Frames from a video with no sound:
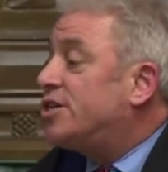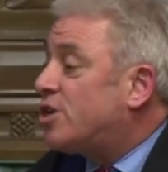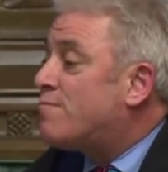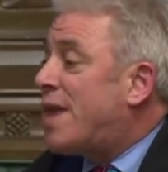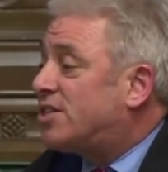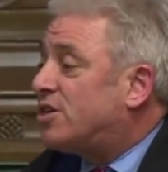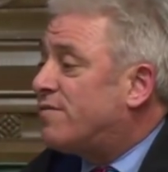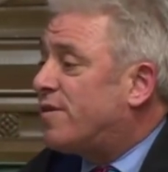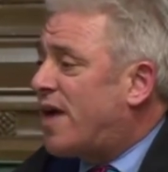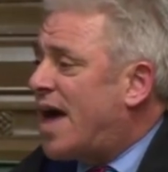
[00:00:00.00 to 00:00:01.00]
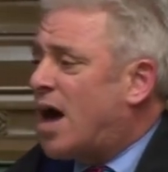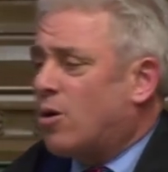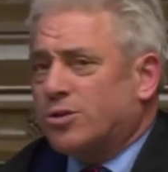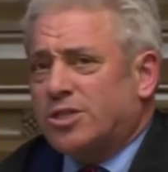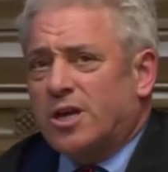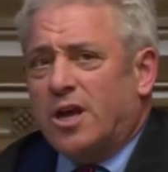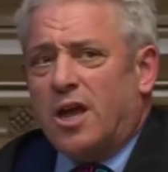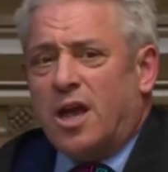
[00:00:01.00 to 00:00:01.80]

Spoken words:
is a matter for the House.